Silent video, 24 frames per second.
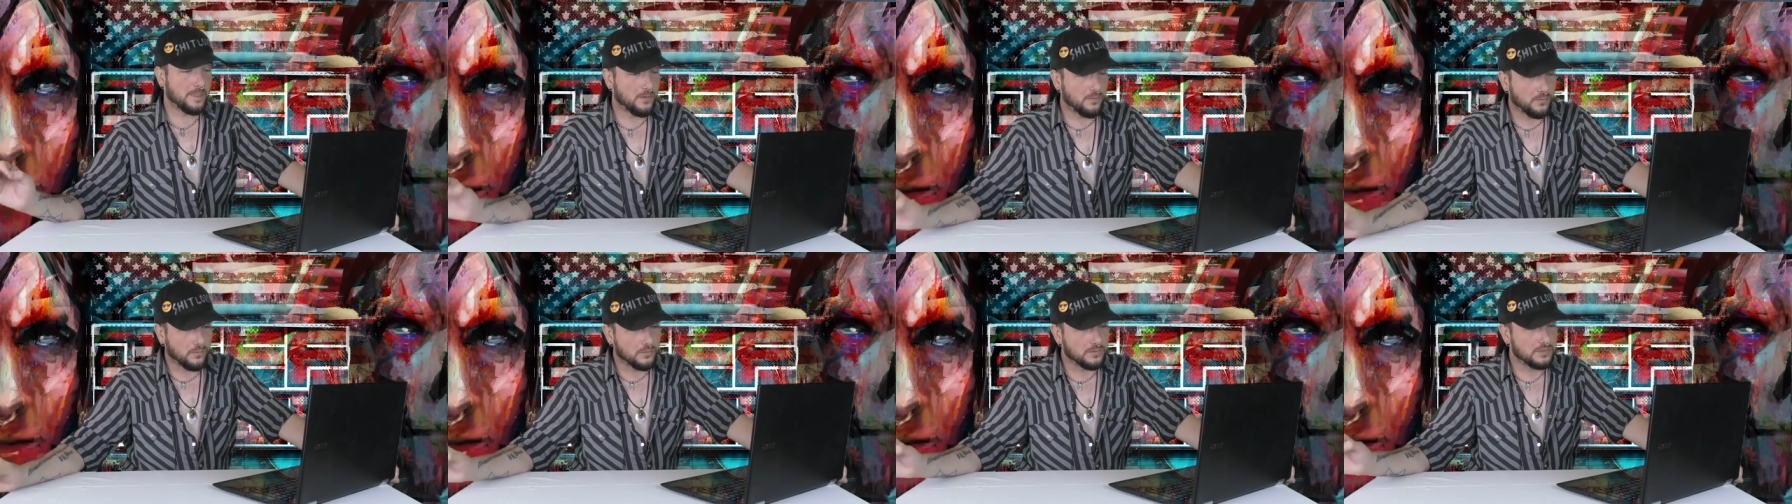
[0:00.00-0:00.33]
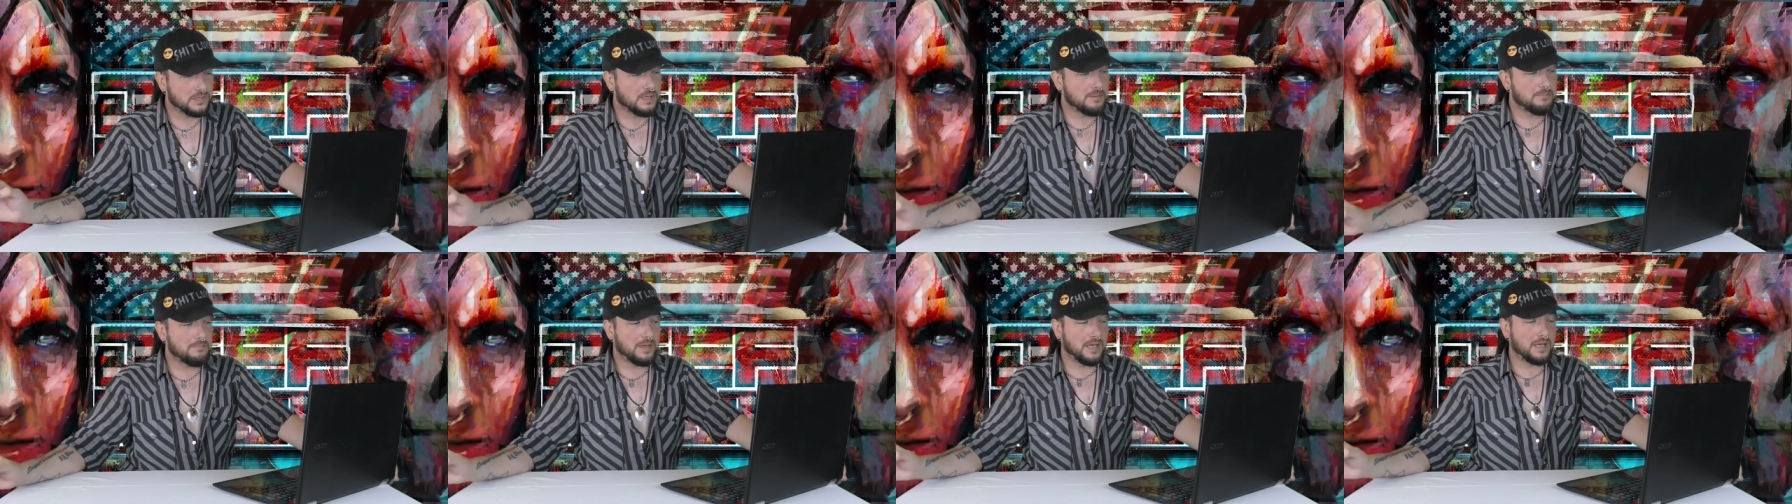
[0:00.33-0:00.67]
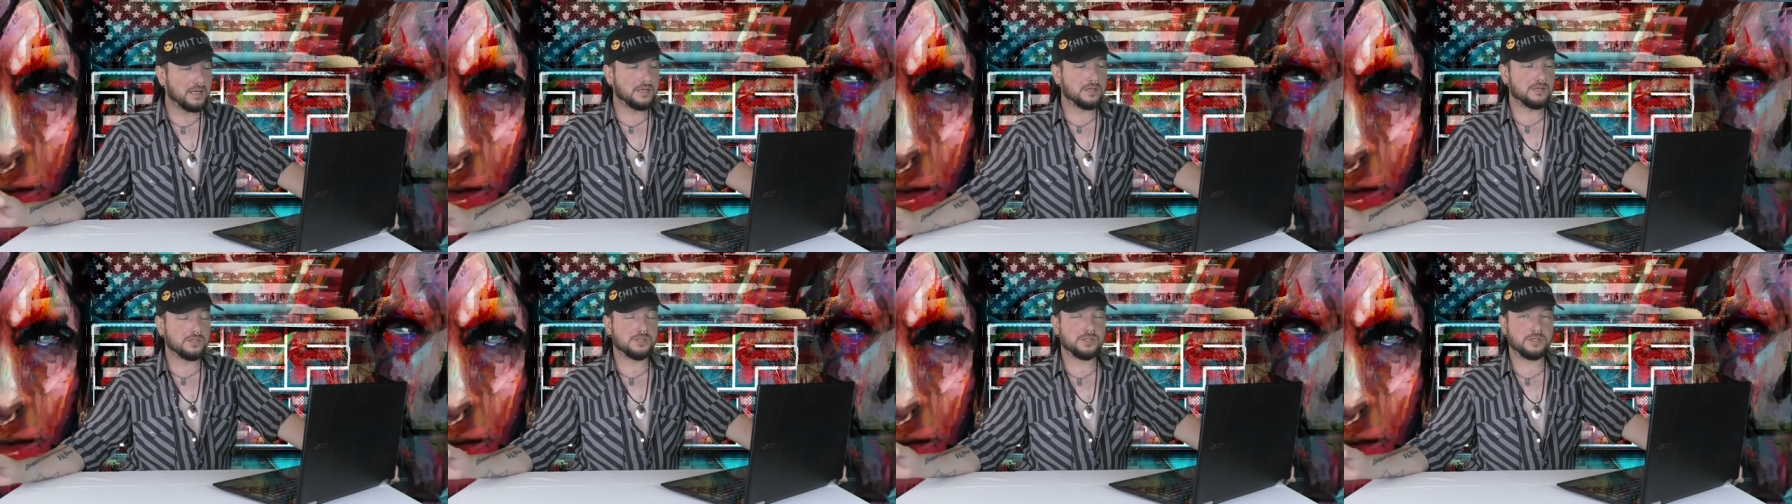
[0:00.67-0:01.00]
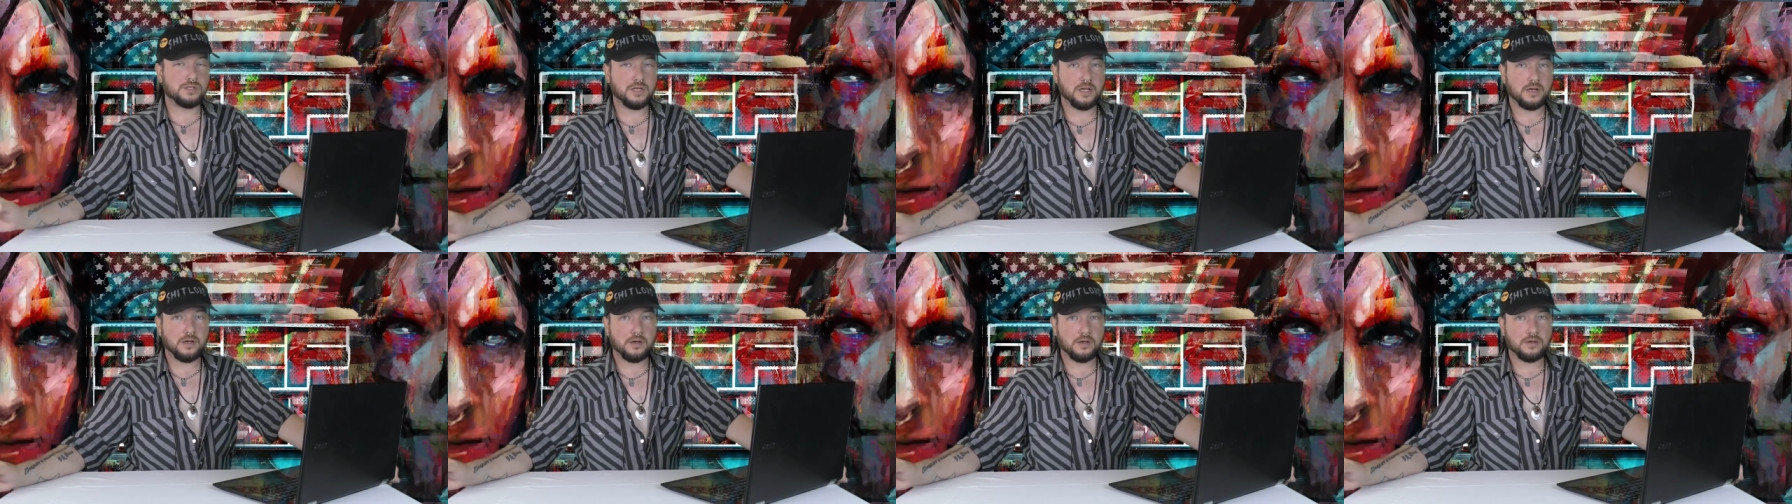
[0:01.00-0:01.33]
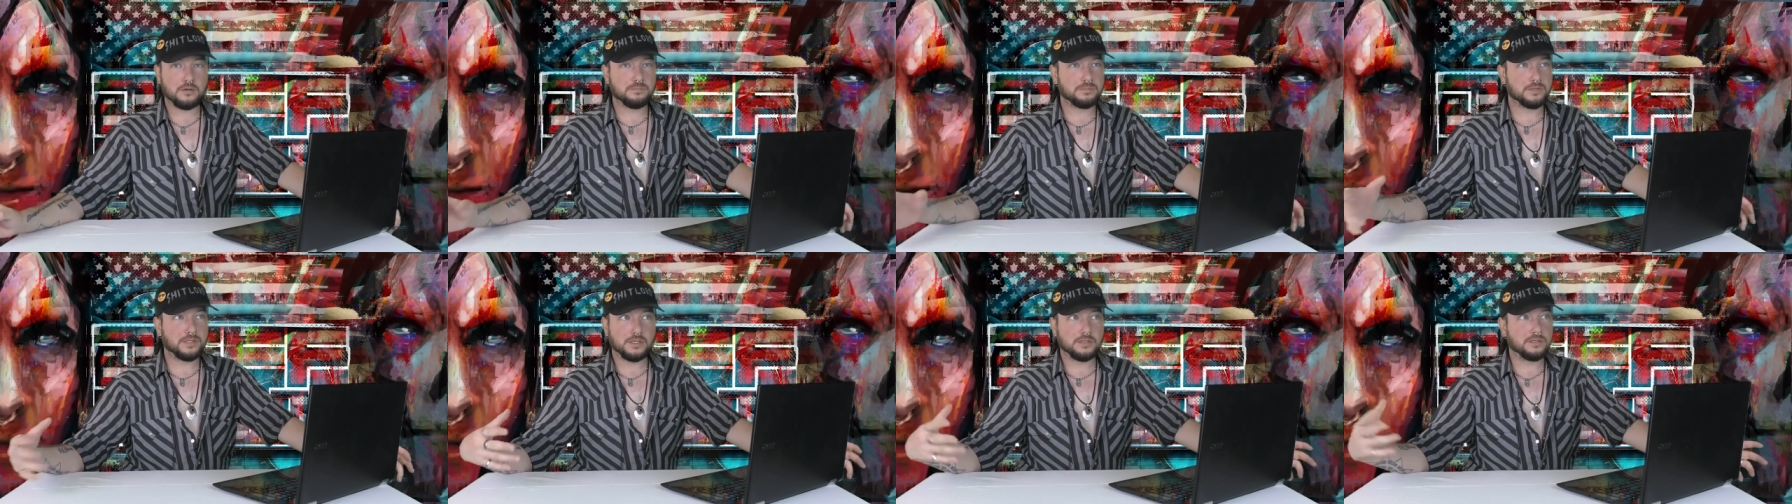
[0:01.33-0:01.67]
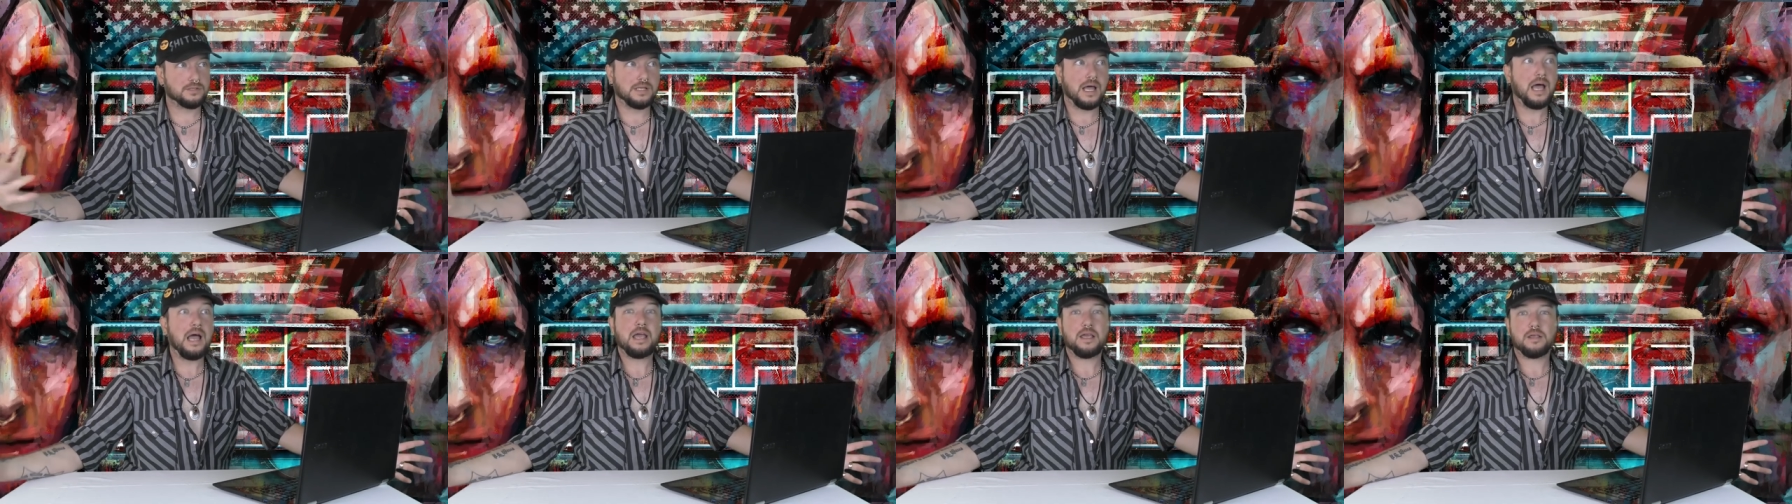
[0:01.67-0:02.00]
only manage their their
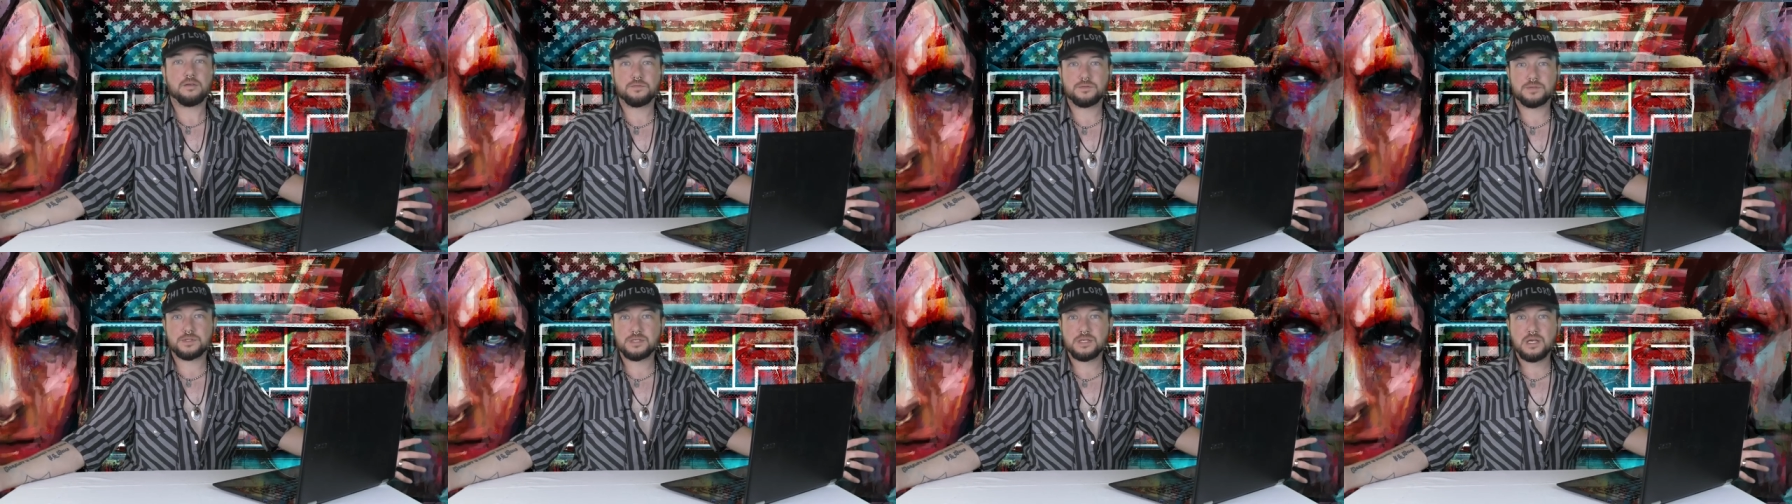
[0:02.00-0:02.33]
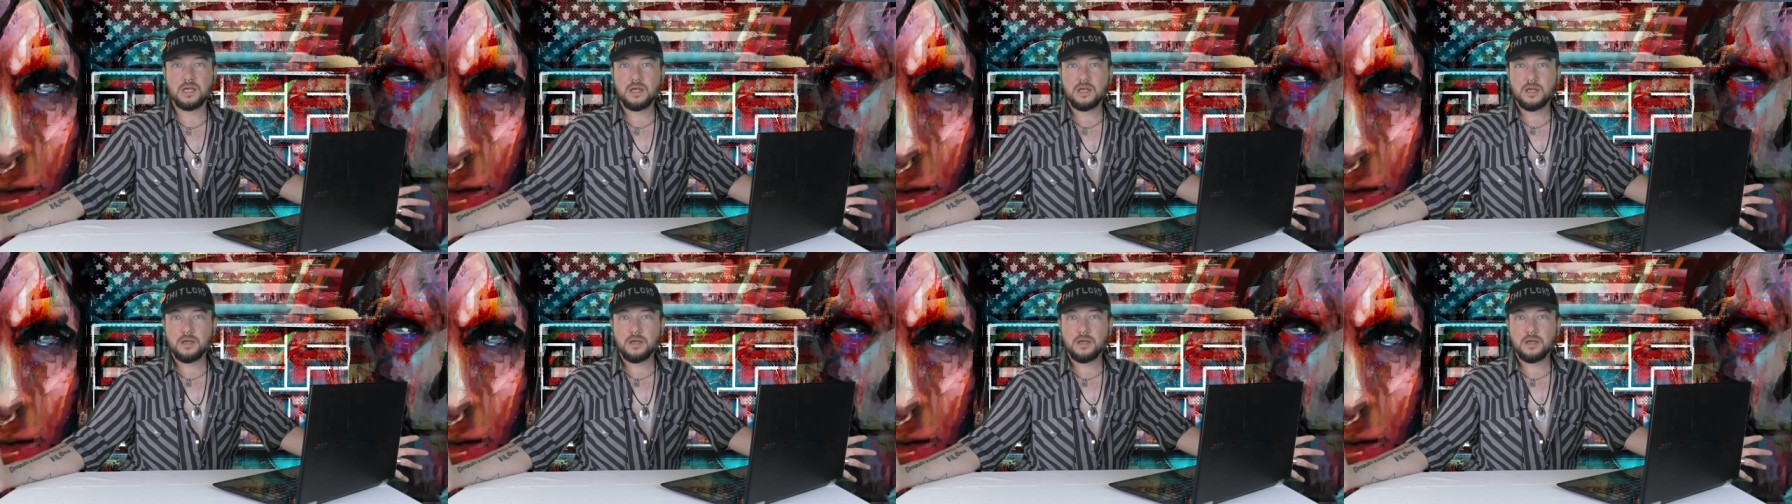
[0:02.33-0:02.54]
lives